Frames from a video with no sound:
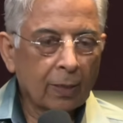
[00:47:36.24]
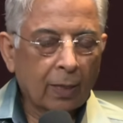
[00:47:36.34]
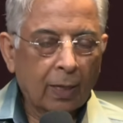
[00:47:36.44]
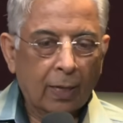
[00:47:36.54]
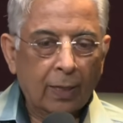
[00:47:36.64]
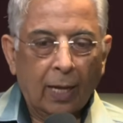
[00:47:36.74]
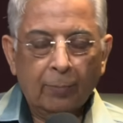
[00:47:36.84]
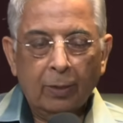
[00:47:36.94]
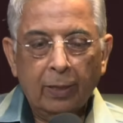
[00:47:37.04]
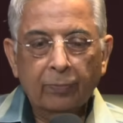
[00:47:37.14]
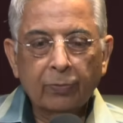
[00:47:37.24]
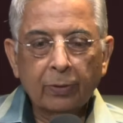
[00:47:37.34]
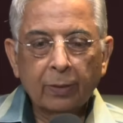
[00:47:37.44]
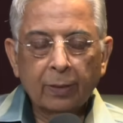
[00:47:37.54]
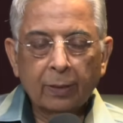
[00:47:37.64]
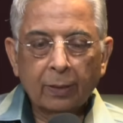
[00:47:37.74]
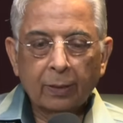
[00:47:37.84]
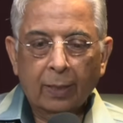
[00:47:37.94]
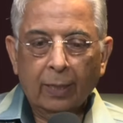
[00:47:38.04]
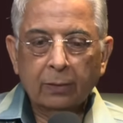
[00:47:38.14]
And I believe
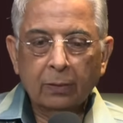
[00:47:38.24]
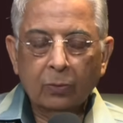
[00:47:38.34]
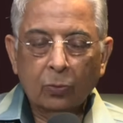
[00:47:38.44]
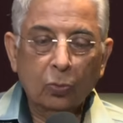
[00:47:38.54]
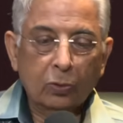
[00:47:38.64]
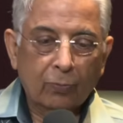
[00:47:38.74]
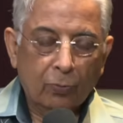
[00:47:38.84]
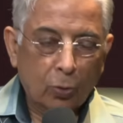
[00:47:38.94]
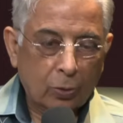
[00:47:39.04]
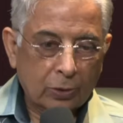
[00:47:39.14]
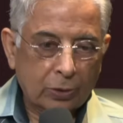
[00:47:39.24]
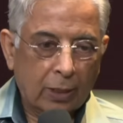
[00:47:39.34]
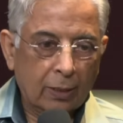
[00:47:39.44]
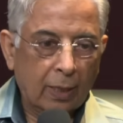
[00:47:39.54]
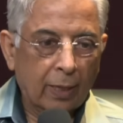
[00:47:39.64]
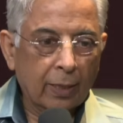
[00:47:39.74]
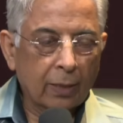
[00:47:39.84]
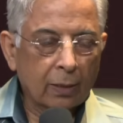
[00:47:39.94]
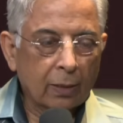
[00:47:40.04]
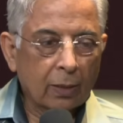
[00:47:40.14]
that the rules of locus standi
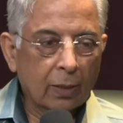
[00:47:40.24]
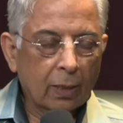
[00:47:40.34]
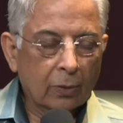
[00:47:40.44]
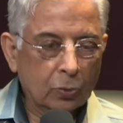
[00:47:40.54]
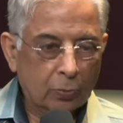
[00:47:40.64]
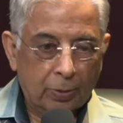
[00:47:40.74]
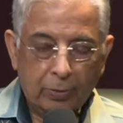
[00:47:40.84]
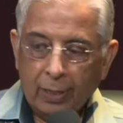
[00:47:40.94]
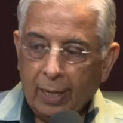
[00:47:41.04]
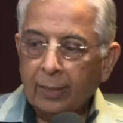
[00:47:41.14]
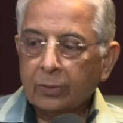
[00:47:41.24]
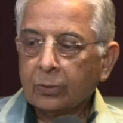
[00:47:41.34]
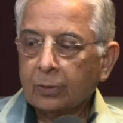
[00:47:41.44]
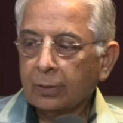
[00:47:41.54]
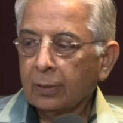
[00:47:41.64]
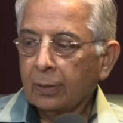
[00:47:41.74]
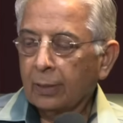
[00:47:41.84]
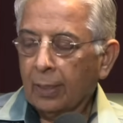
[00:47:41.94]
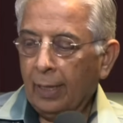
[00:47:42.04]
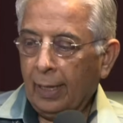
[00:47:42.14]
should be relaxed
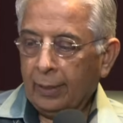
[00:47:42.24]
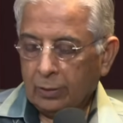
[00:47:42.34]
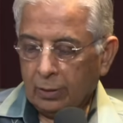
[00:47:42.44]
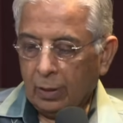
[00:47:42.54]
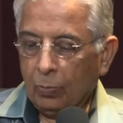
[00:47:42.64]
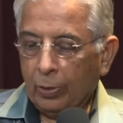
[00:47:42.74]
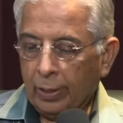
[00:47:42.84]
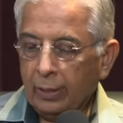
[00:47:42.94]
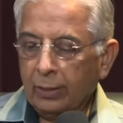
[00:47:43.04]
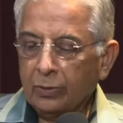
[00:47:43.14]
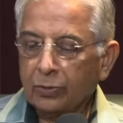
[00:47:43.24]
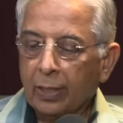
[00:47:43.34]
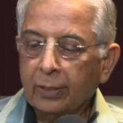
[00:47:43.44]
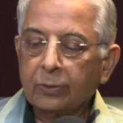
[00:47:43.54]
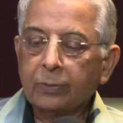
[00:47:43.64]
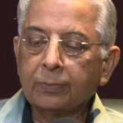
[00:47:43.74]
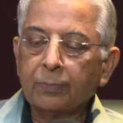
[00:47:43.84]
as they were in this case.